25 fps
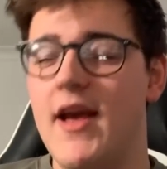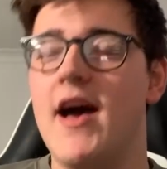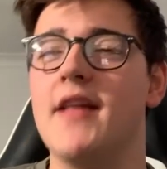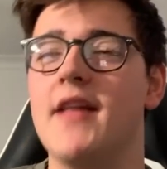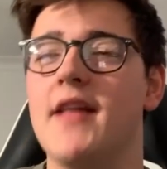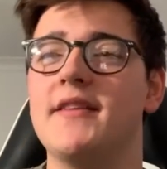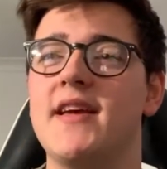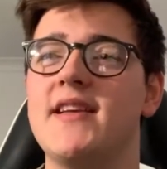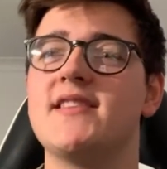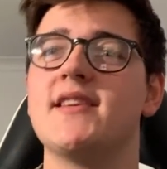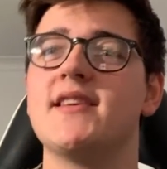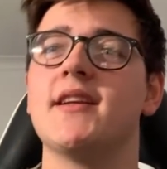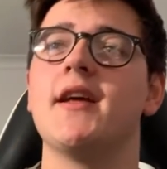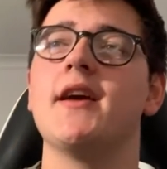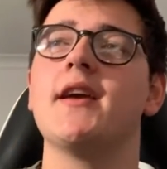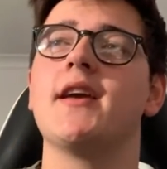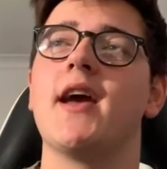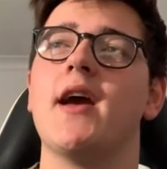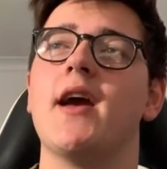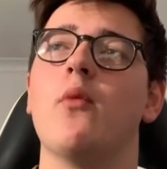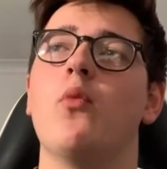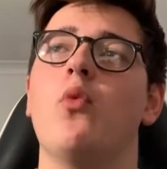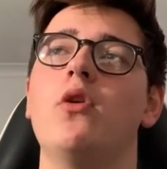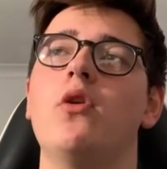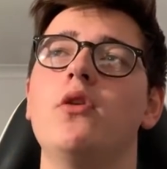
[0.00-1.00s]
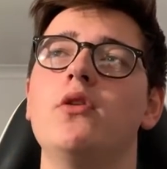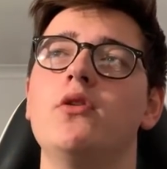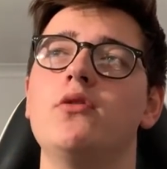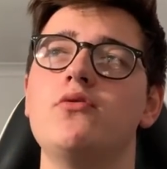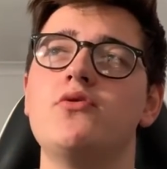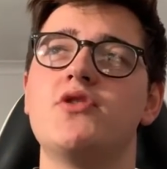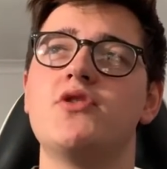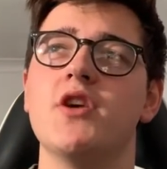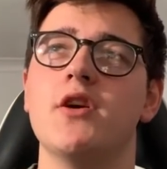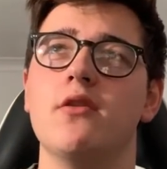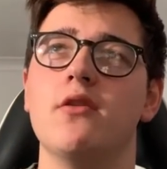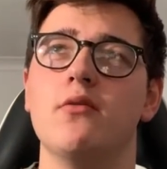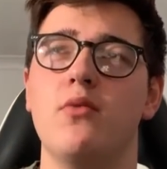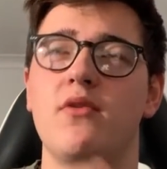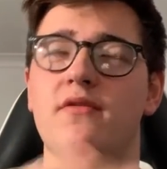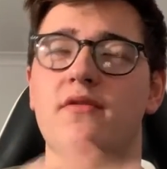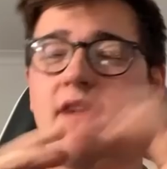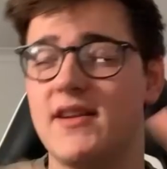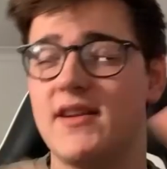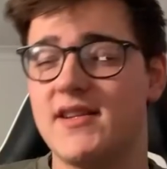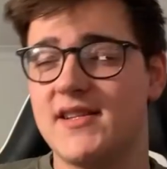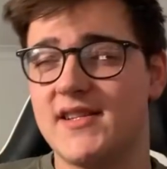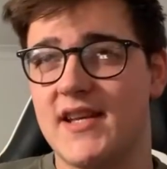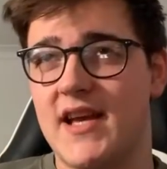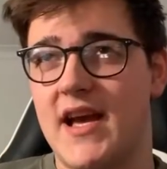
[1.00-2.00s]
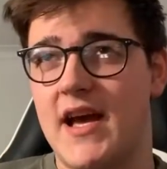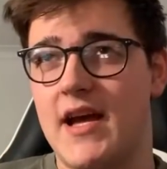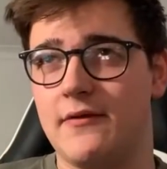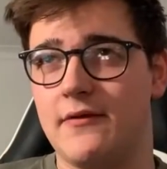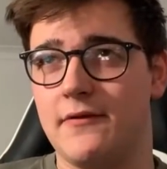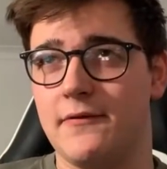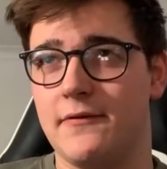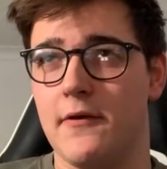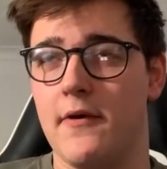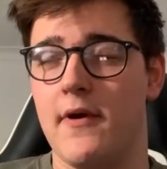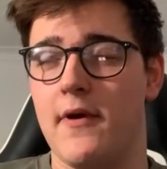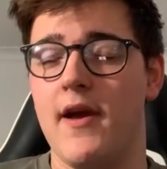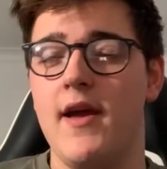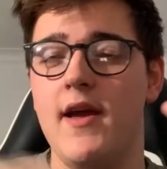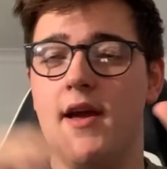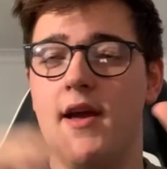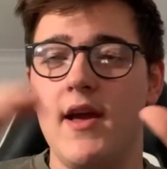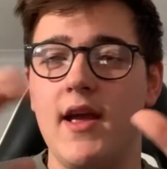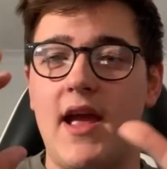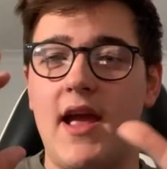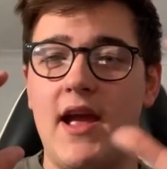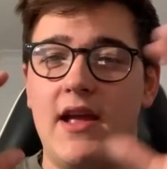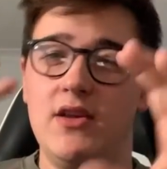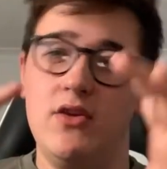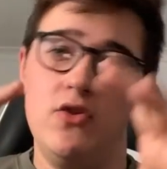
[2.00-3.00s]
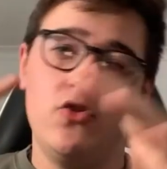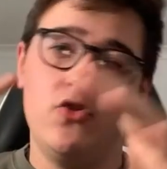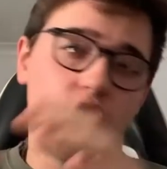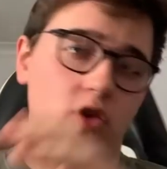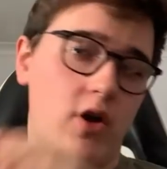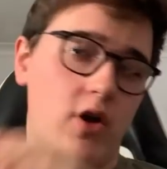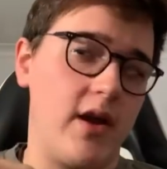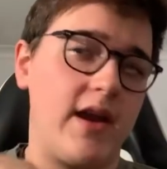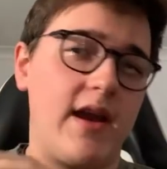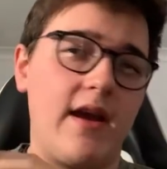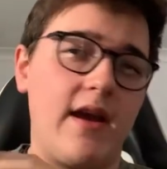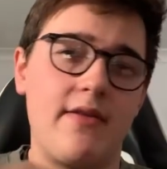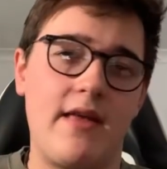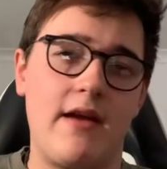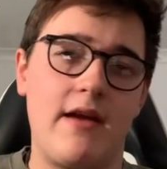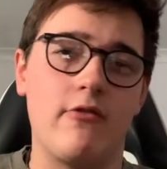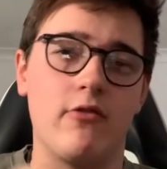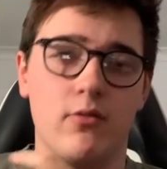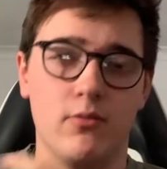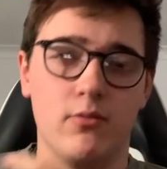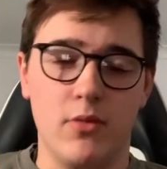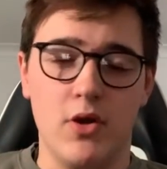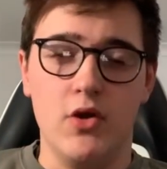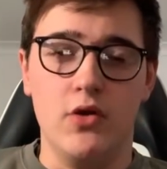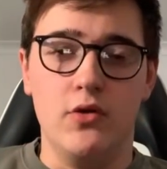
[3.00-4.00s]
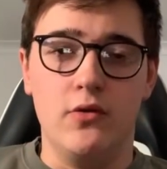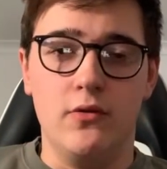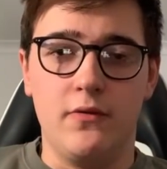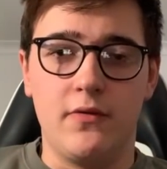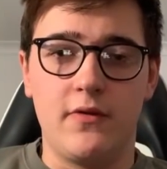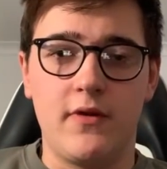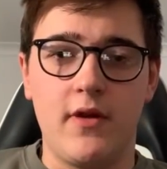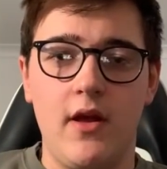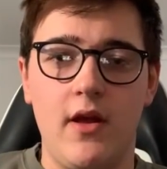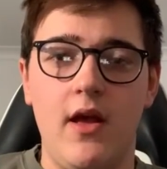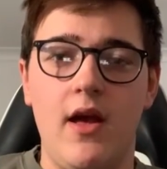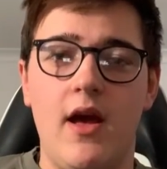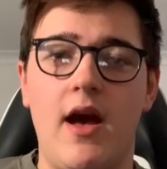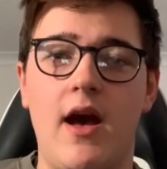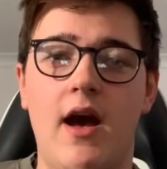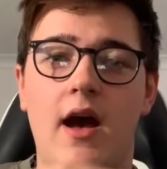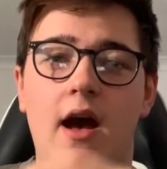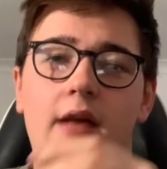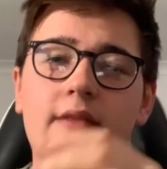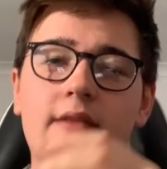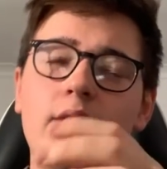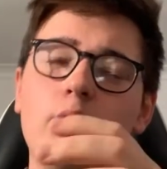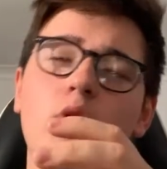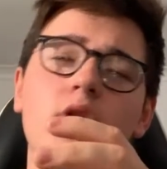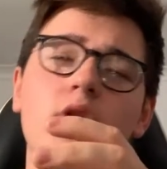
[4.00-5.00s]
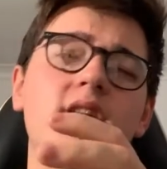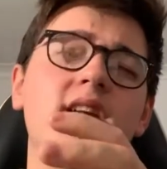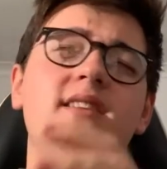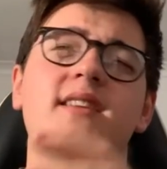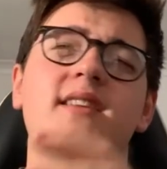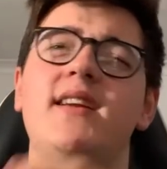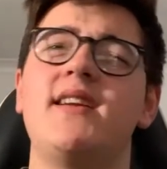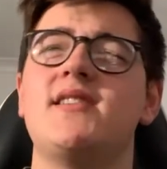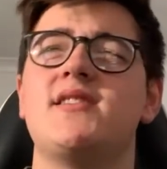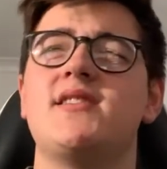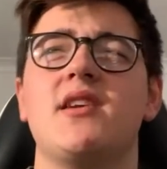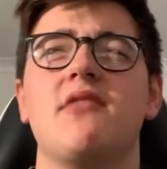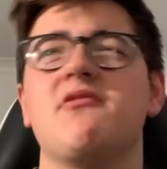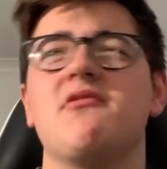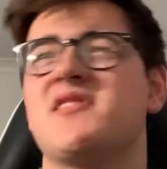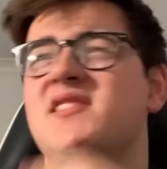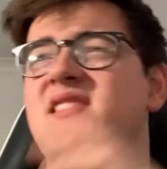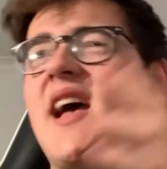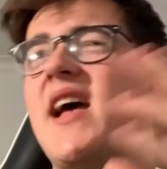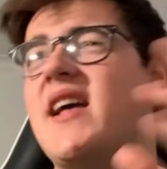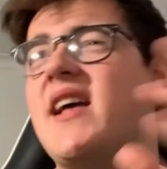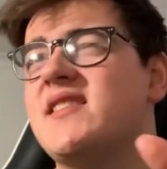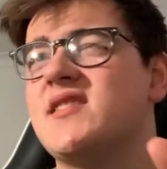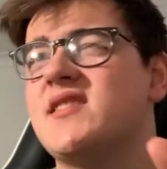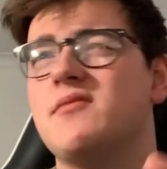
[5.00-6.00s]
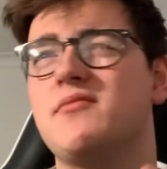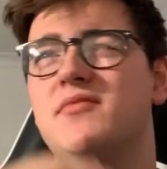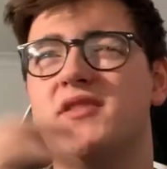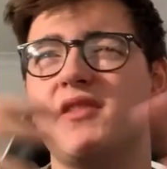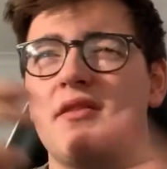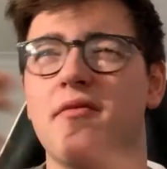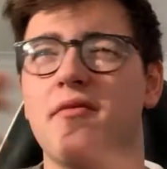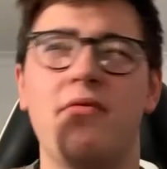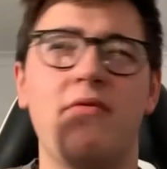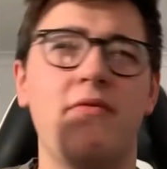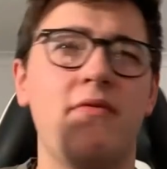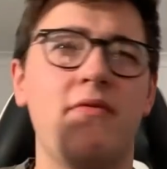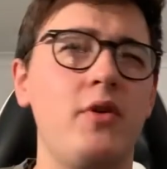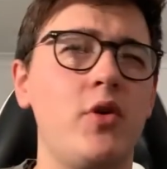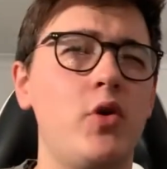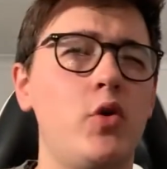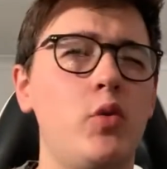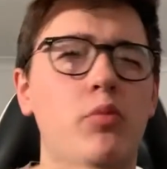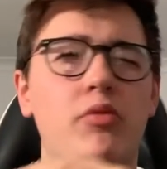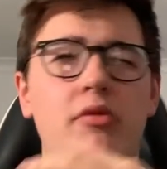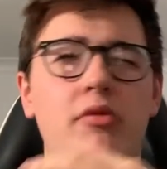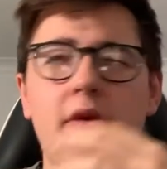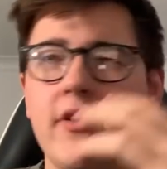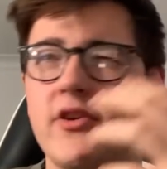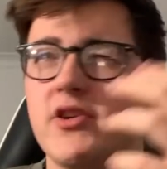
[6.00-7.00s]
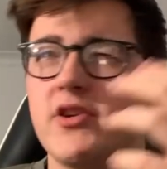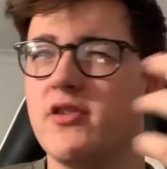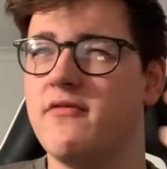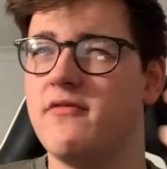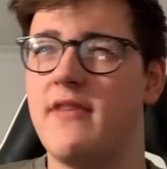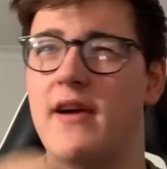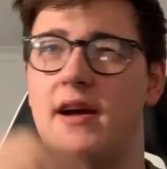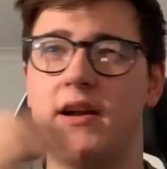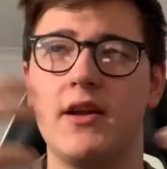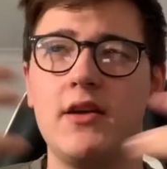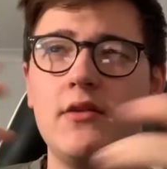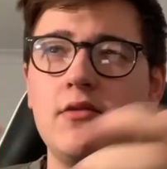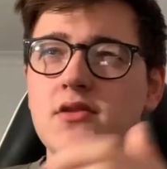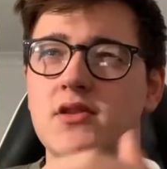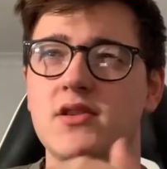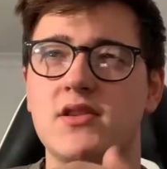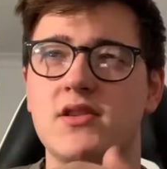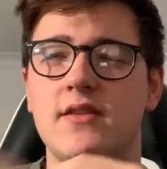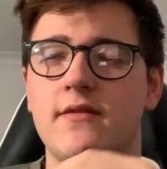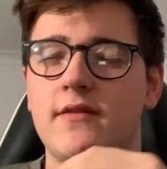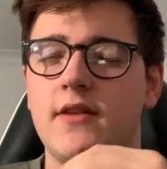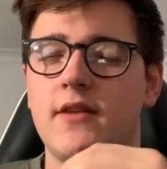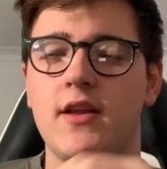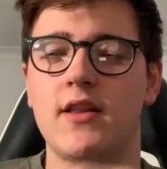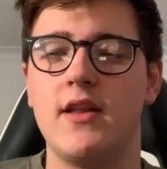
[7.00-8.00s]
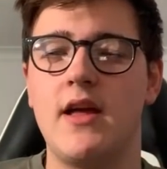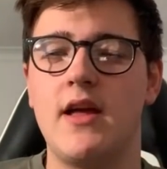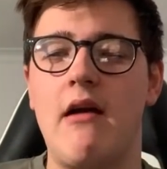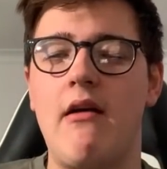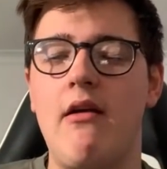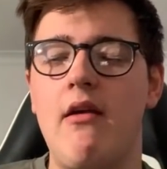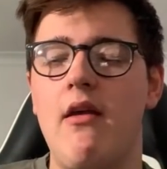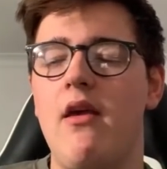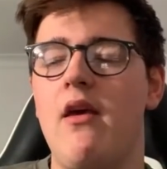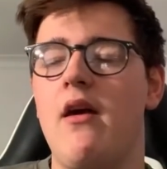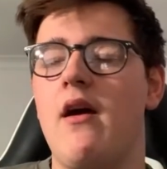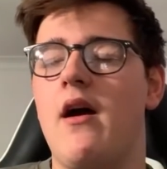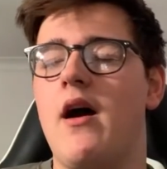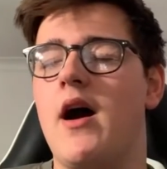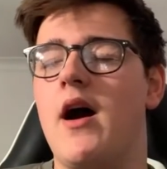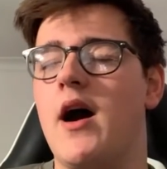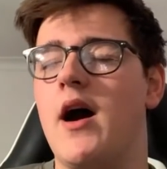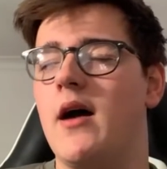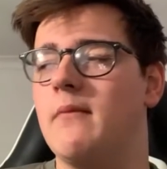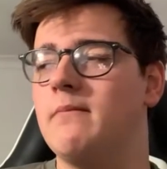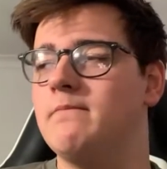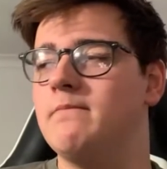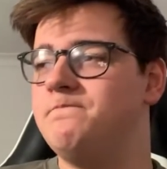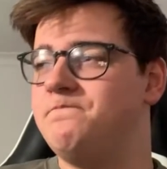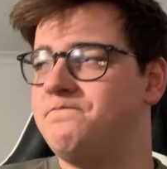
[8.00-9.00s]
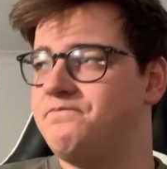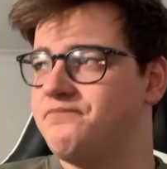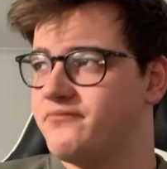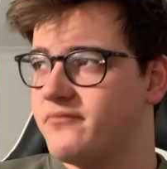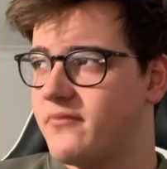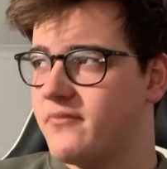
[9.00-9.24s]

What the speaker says: And they said, okay, what you'll do, we've had a scan for it, can you try and get that removed? And then what they did is they reset some of the fuel pressure values or something like that. I